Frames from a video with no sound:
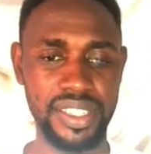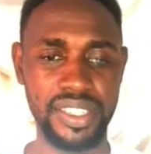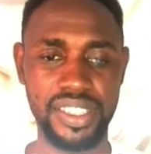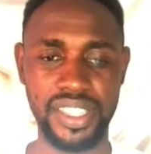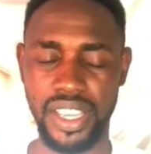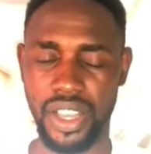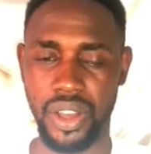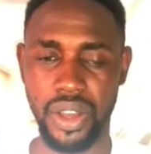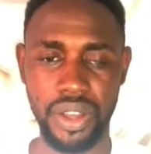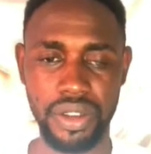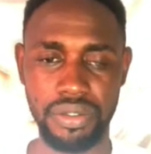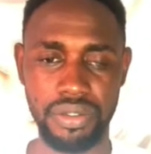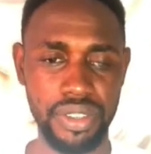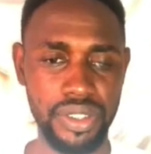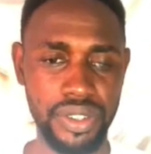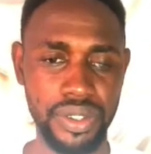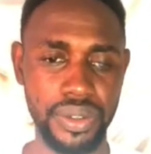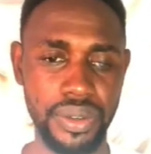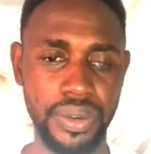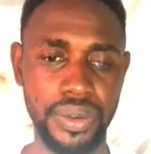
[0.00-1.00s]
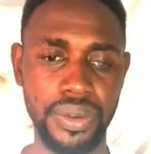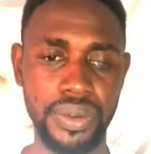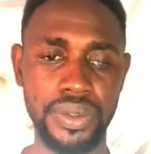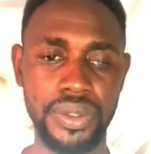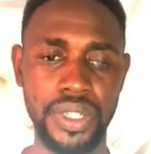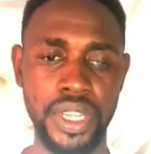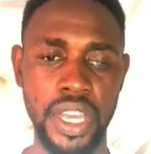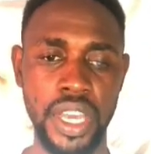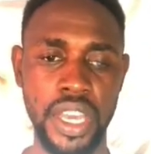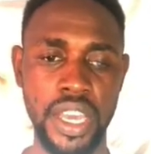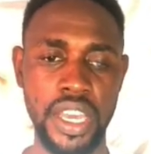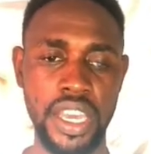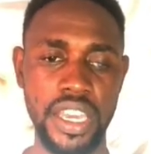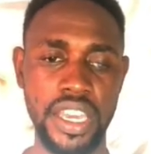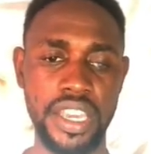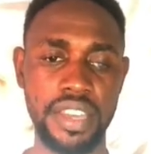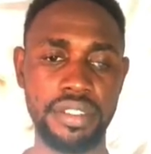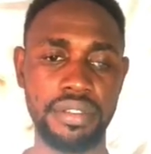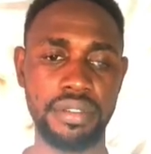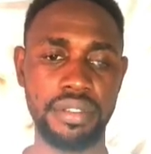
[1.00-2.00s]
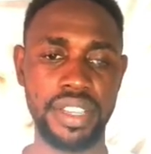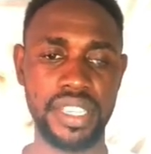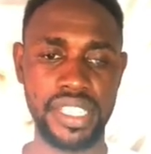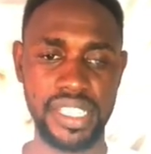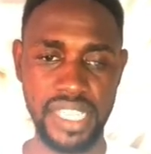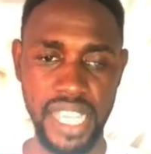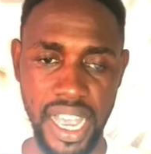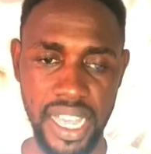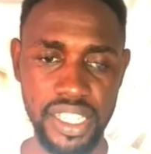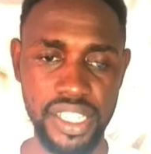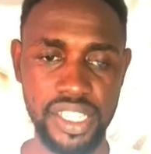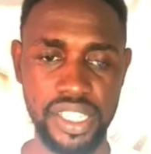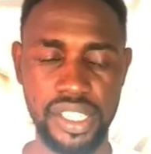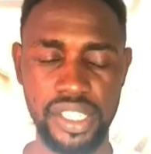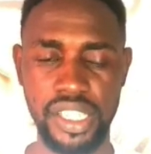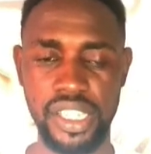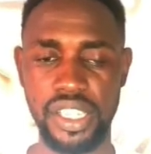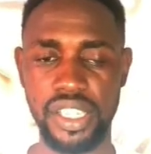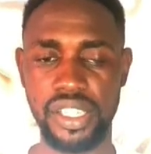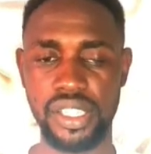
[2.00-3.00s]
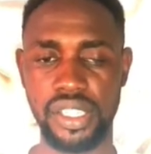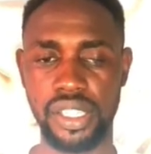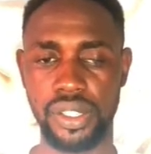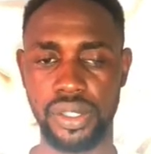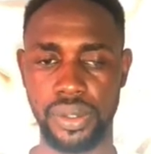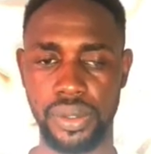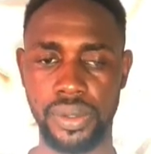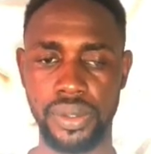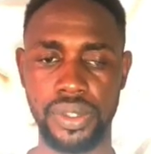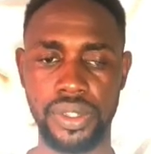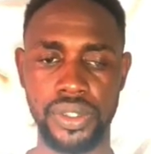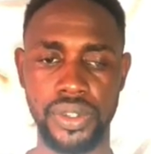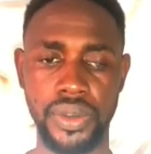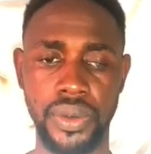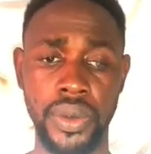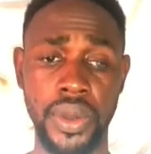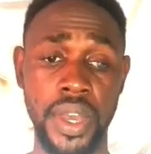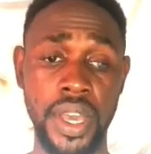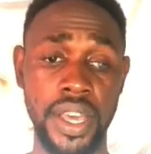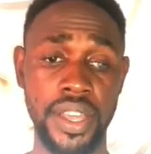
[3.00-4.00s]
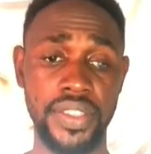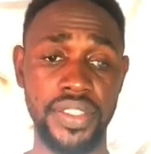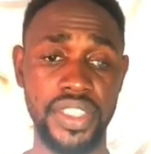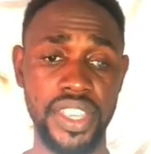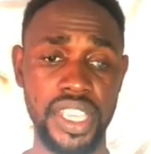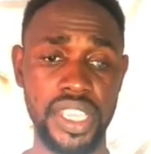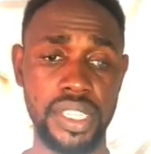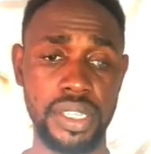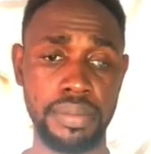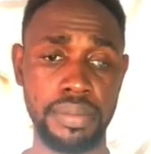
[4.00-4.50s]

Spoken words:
secondary schools, in research institutes. So this